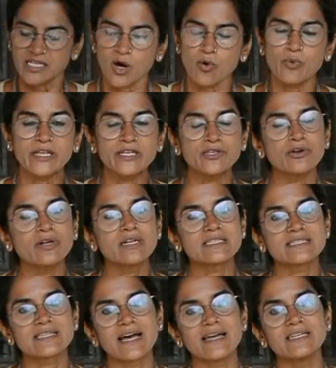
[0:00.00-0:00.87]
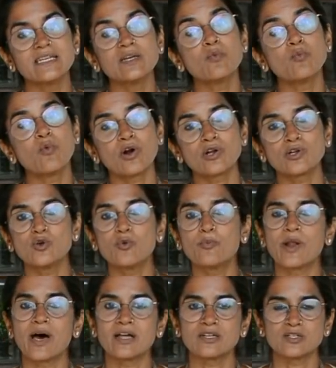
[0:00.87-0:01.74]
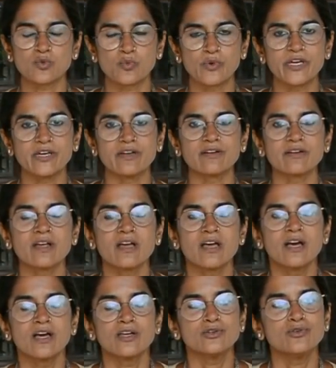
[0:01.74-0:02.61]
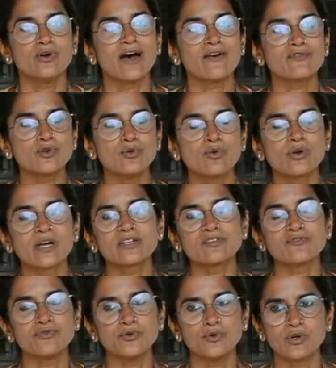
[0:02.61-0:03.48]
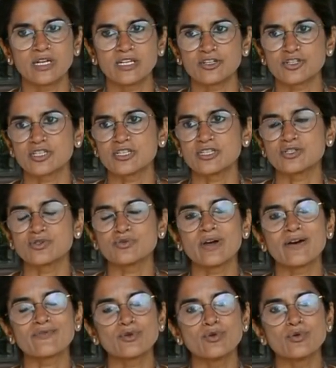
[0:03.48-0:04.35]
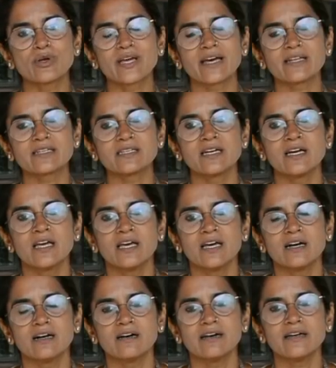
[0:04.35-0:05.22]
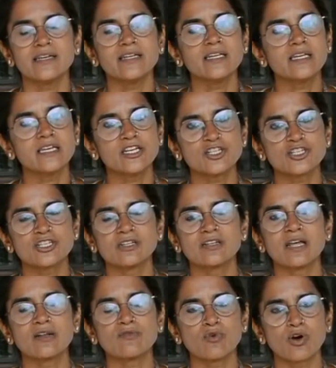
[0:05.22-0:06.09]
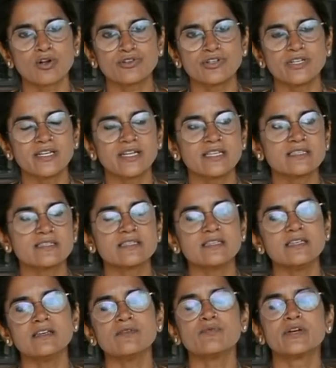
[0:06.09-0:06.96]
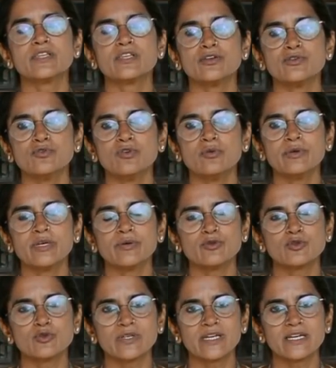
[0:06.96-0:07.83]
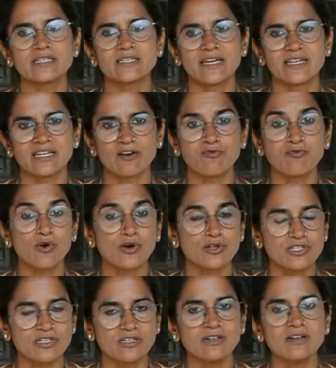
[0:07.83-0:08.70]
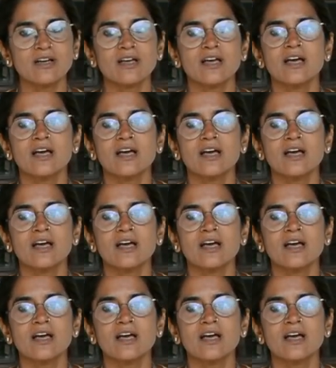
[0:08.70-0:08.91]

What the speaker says: Now, when you're deciding what to plant where, you have to look at a few conditions. You have to look at irrigation and watering and seeing whether you will be able to get enough water.